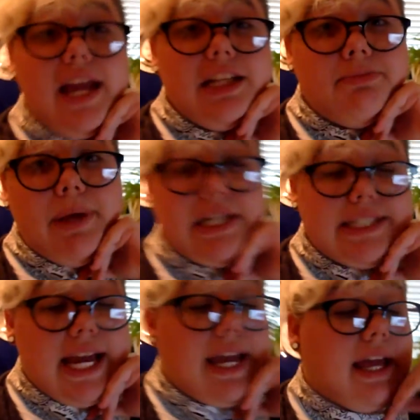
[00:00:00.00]
has been a
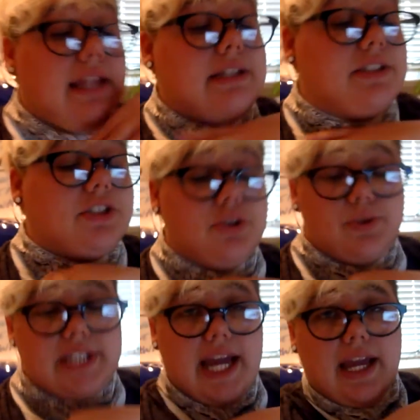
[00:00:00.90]
day. It is
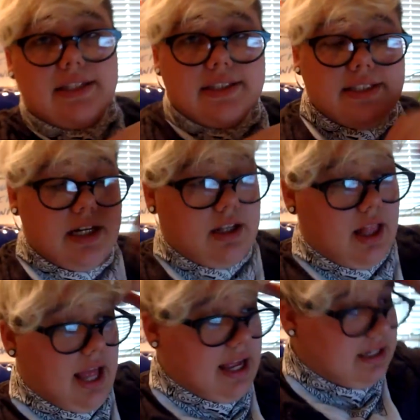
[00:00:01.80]
Tuesday, still
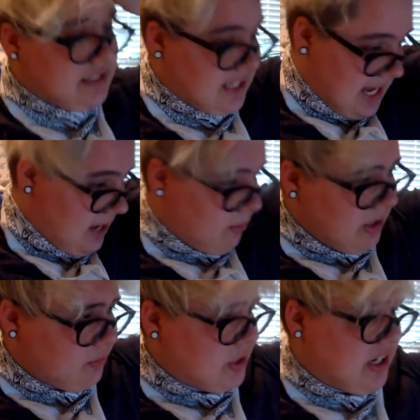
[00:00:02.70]
and today what
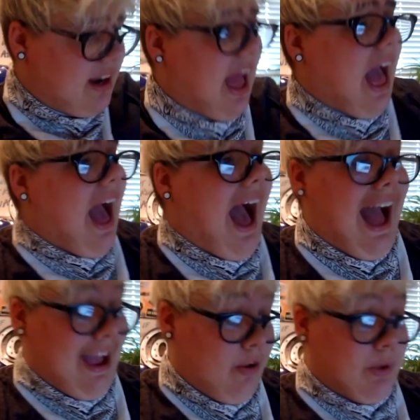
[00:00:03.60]
have we done
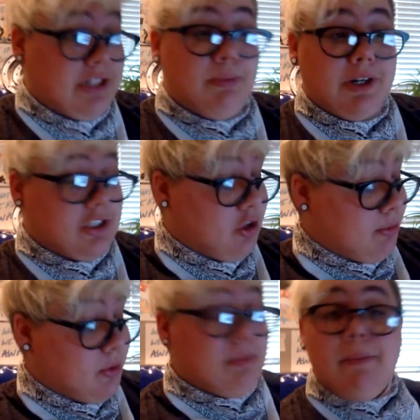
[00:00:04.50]
I went to Barnes &
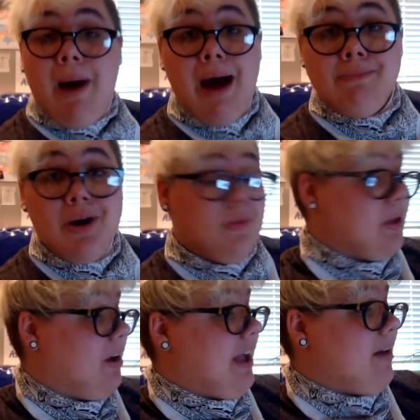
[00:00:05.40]
Noble with my mom we
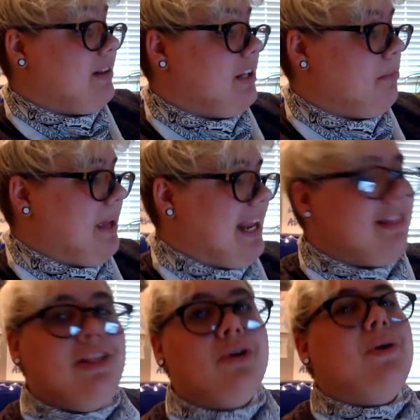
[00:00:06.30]
hung out a little bit and look